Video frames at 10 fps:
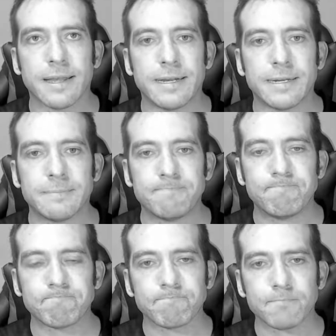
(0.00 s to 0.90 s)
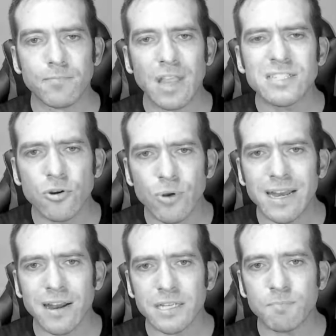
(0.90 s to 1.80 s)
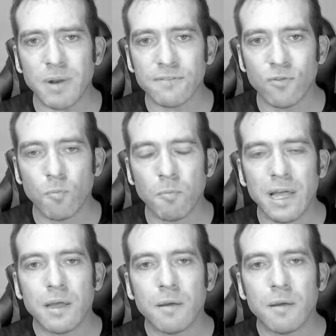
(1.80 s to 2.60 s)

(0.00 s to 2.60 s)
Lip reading: Um, it's a really nice platform.